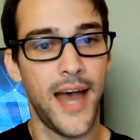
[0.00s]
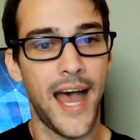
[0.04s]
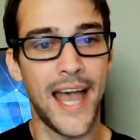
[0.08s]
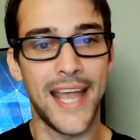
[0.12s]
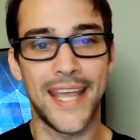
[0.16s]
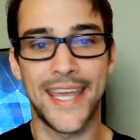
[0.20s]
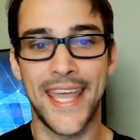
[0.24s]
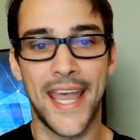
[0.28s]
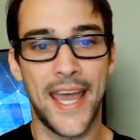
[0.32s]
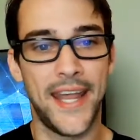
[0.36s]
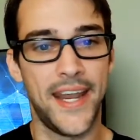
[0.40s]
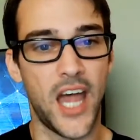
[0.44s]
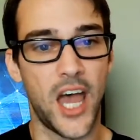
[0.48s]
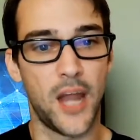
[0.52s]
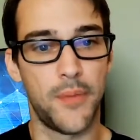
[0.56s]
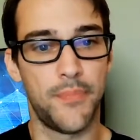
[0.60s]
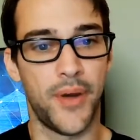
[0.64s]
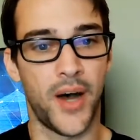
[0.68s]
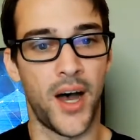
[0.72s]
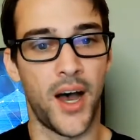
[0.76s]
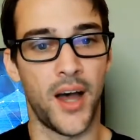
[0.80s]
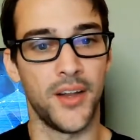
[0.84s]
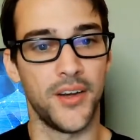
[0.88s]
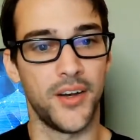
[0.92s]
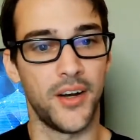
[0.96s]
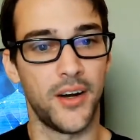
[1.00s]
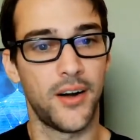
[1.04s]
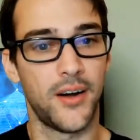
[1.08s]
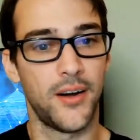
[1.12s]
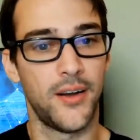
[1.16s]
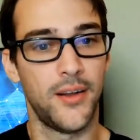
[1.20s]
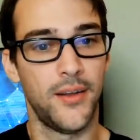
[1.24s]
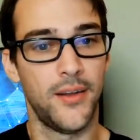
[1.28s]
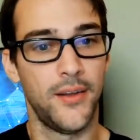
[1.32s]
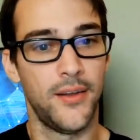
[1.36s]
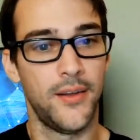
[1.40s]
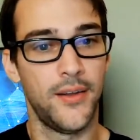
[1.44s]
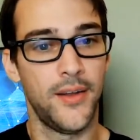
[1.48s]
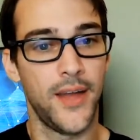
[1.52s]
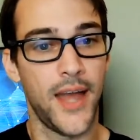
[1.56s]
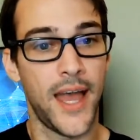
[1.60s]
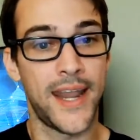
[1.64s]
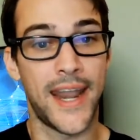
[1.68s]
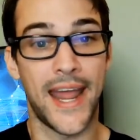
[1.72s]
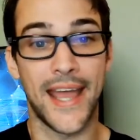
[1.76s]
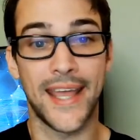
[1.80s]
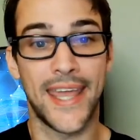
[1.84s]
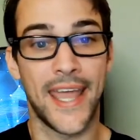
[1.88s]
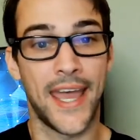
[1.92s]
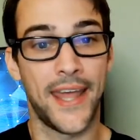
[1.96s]
I cannot ponder,
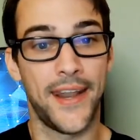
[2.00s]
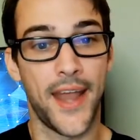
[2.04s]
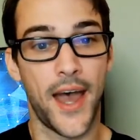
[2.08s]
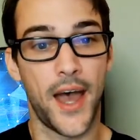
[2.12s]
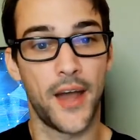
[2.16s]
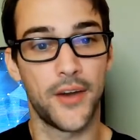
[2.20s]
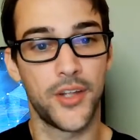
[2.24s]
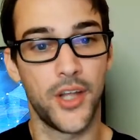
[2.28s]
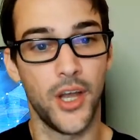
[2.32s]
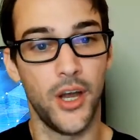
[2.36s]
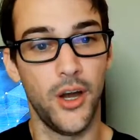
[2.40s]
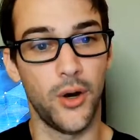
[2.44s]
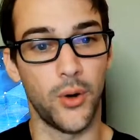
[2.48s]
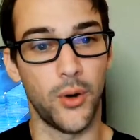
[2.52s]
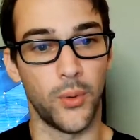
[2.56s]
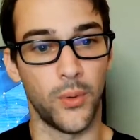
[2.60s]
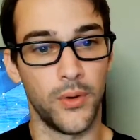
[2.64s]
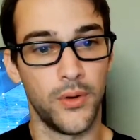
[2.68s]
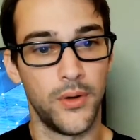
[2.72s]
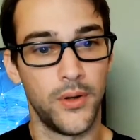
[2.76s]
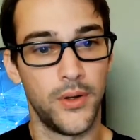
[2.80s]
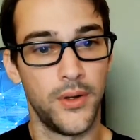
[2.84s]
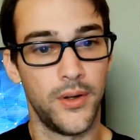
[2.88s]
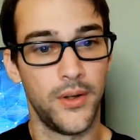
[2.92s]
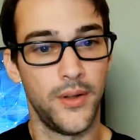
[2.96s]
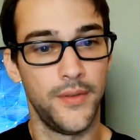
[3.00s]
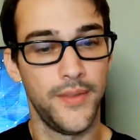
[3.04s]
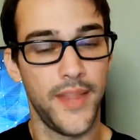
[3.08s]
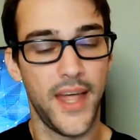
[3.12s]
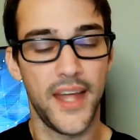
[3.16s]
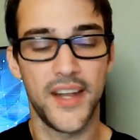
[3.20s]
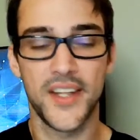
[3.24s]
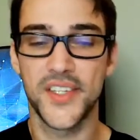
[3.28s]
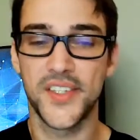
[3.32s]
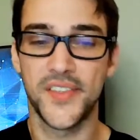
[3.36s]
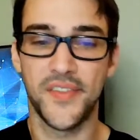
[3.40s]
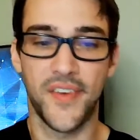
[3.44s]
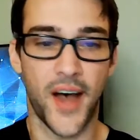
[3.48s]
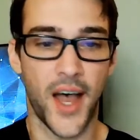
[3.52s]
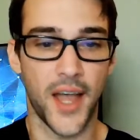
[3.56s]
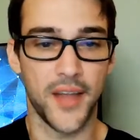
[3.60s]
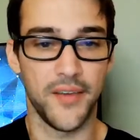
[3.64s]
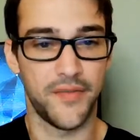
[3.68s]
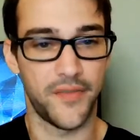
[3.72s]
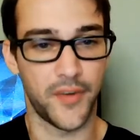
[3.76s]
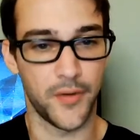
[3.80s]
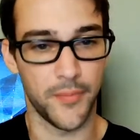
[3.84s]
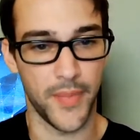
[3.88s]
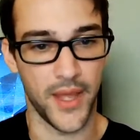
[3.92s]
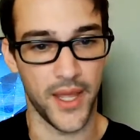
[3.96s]
and I cannot go. That is
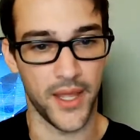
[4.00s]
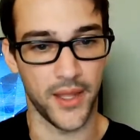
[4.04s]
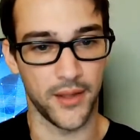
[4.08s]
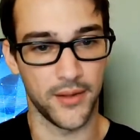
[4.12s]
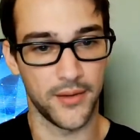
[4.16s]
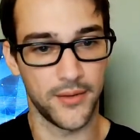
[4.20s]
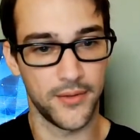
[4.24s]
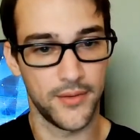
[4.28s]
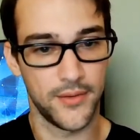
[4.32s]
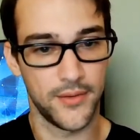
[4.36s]
fine for me.